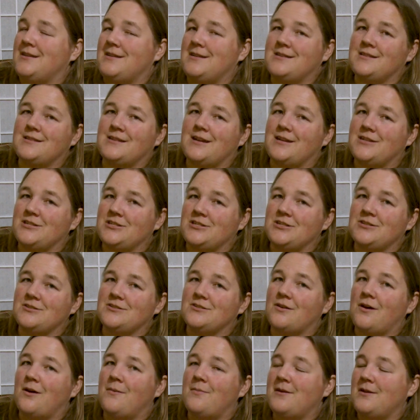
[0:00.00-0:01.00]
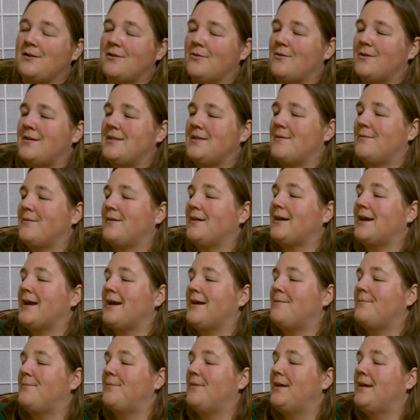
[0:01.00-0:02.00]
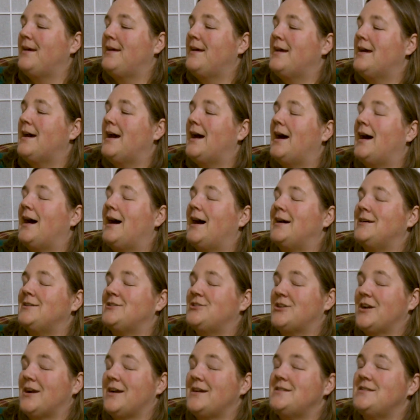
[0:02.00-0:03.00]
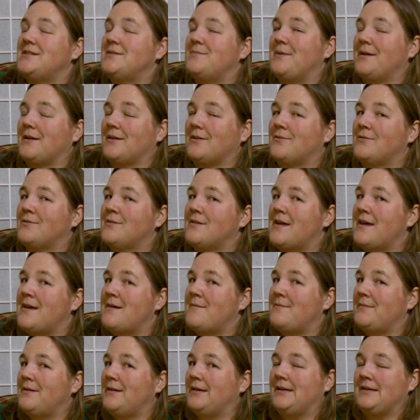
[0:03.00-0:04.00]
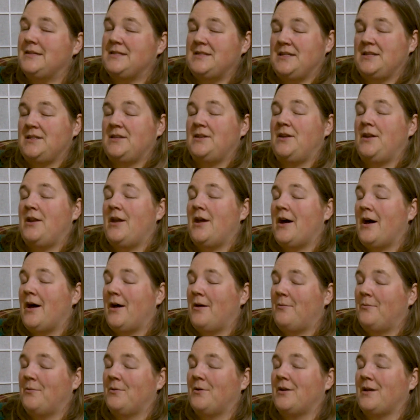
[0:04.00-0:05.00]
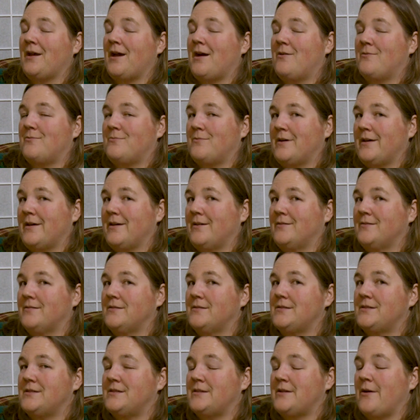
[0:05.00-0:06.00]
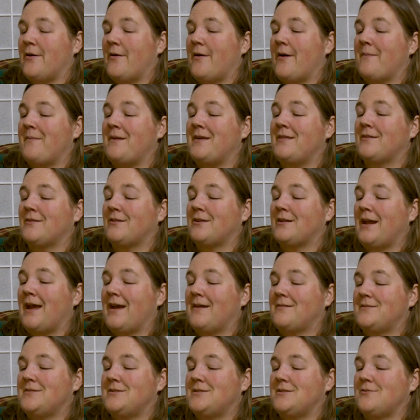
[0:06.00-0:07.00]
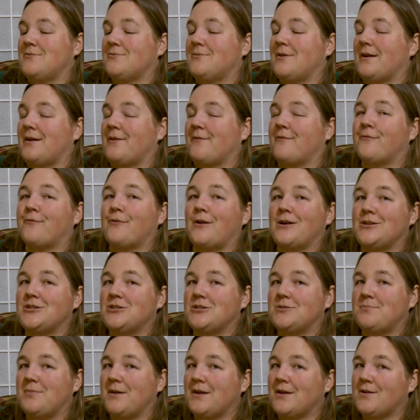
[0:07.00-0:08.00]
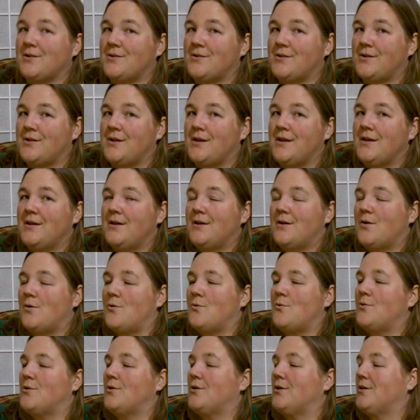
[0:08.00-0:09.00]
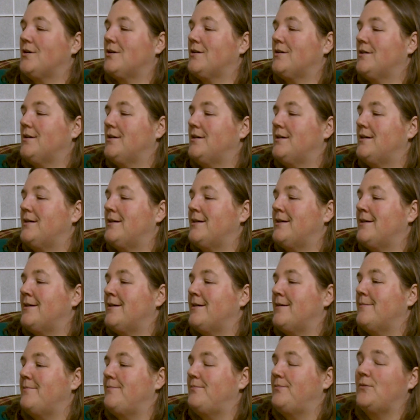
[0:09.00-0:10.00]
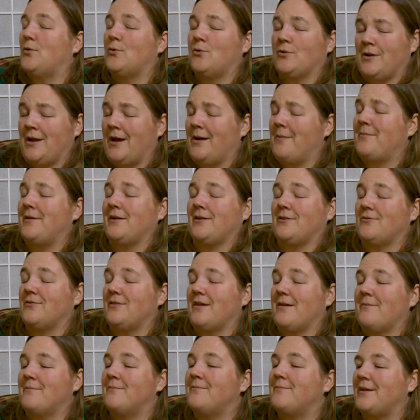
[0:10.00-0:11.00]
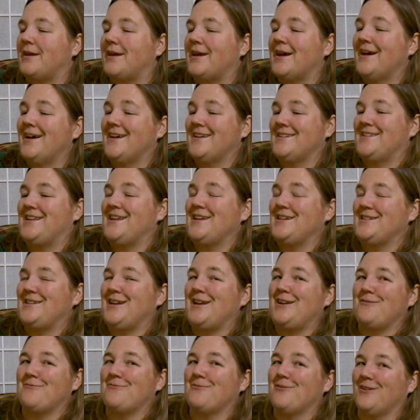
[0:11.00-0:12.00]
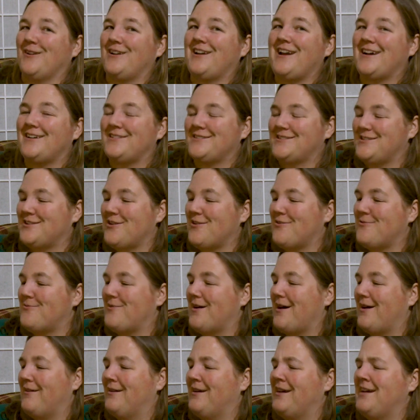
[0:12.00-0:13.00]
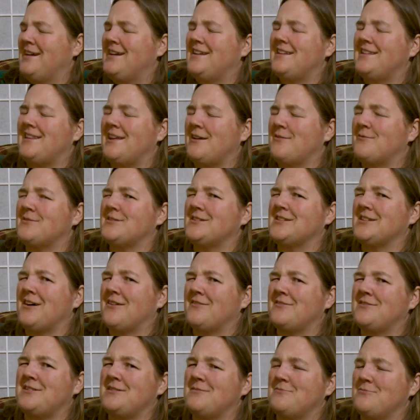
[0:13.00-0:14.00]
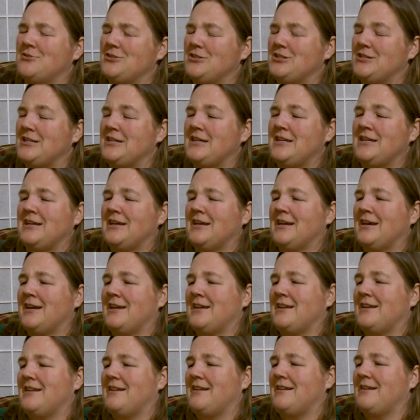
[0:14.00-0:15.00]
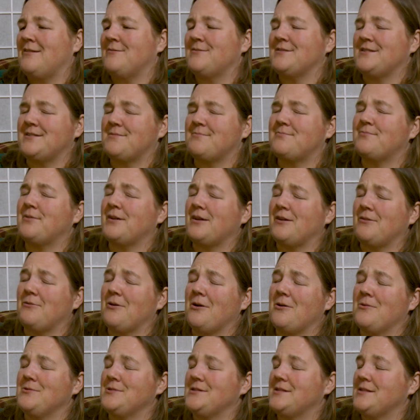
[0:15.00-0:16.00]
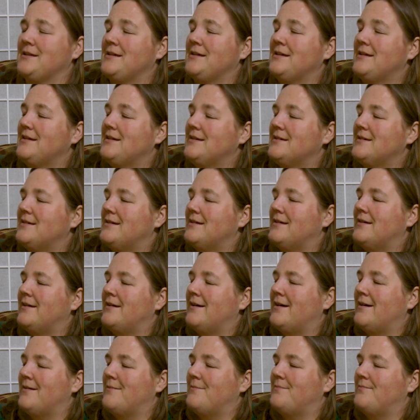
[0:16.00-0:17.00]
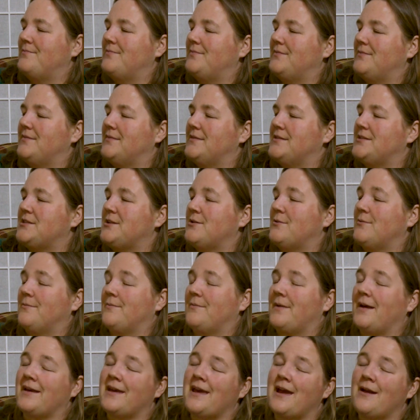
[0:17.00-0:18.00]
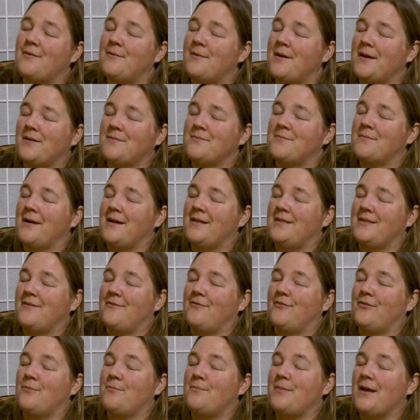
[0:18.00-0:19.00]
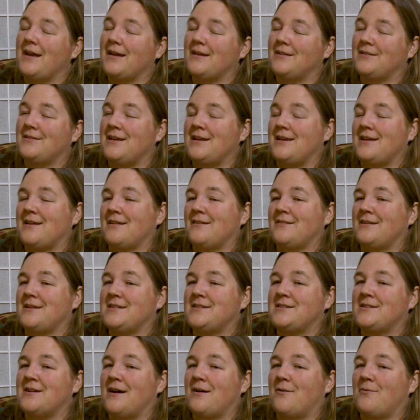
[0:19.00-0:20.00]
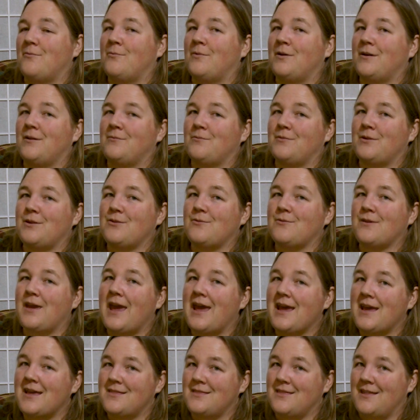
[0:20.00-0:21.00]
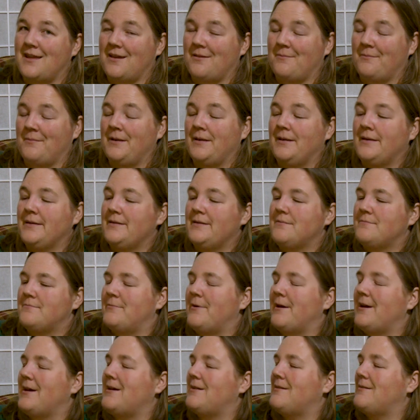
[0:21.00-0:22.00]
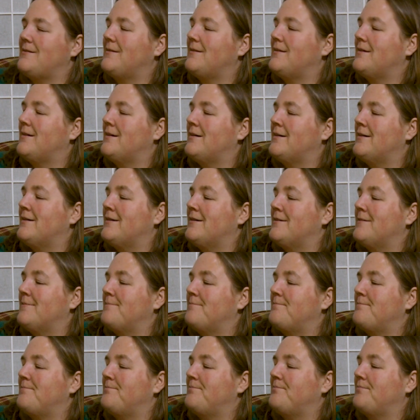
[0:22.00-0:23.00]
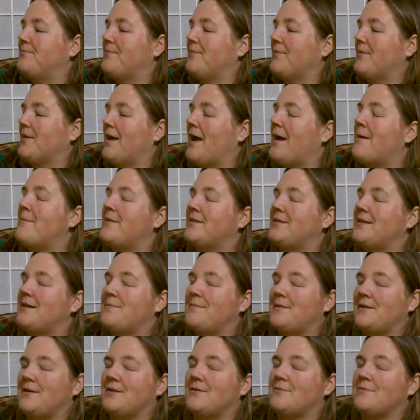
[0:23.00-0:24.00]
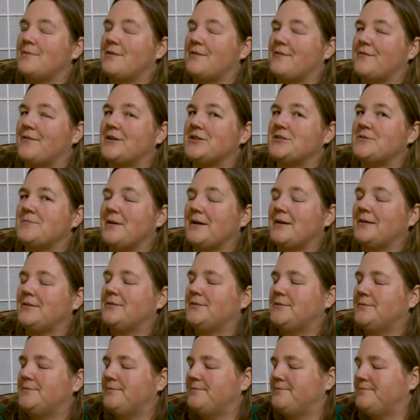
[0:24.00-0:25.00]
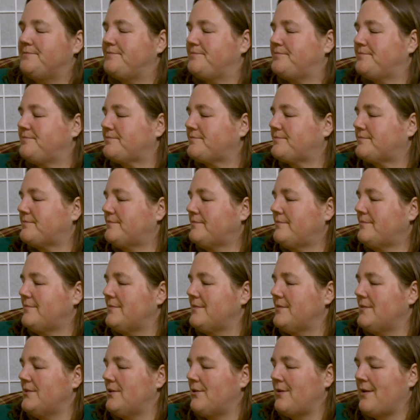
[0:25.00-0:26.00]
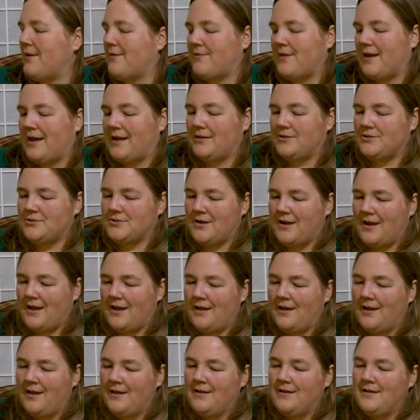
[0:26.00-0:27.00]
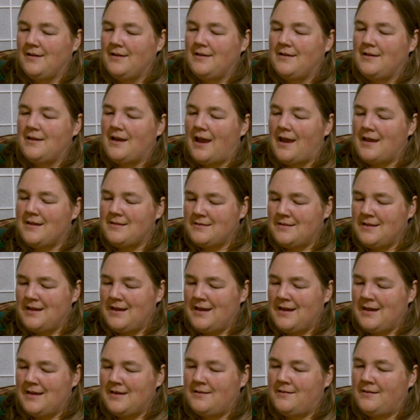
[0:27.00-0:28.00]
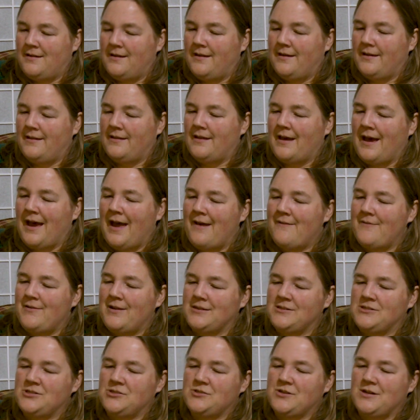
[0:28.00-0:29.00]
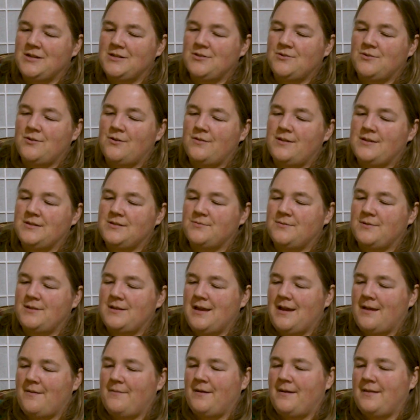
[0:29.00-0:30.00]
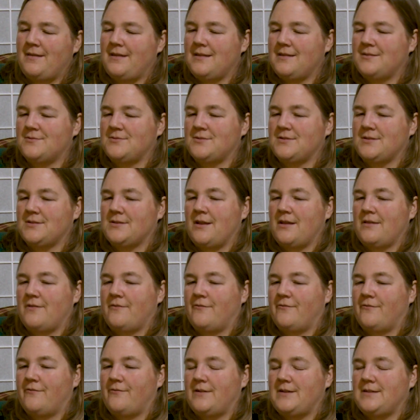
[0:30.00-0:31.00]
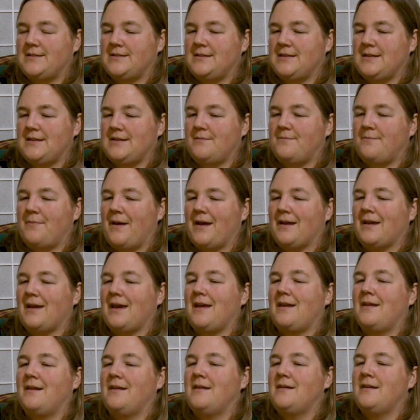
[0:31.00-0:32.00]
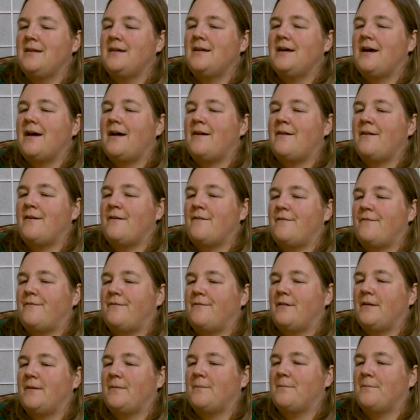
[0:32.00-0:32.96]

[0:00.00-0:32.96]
these last year, so I'll be growing them again. I tried to pickle them. It did not work out well, so I'm either going to have to do like a fresh pickle or not pickle them because it didn't work out so well. They were soft and mushy, and it was pretty gross. So I can't recommend them for pickling, at least not one where you can them, but I bet they'd be good with a fresh pickle. We'll give that a try. And then I haven't actually tried to grow this one yet, but I think this is another free seed packet of